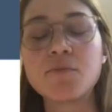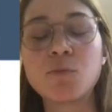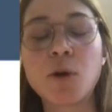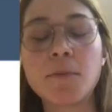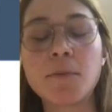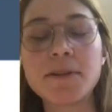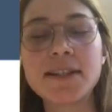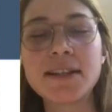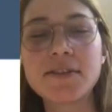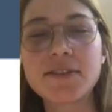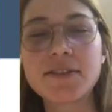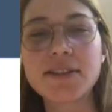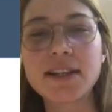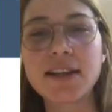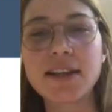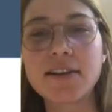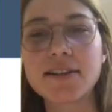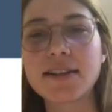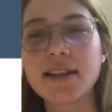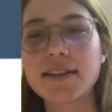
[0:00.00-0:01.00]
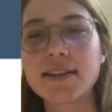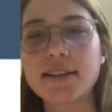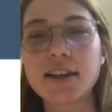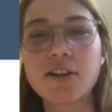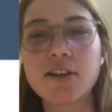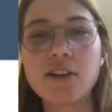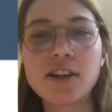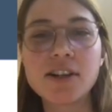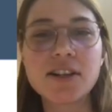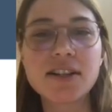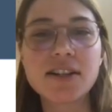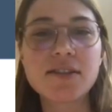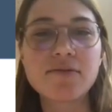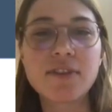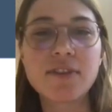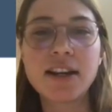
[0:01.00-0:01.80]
what was interesting here is that psychologists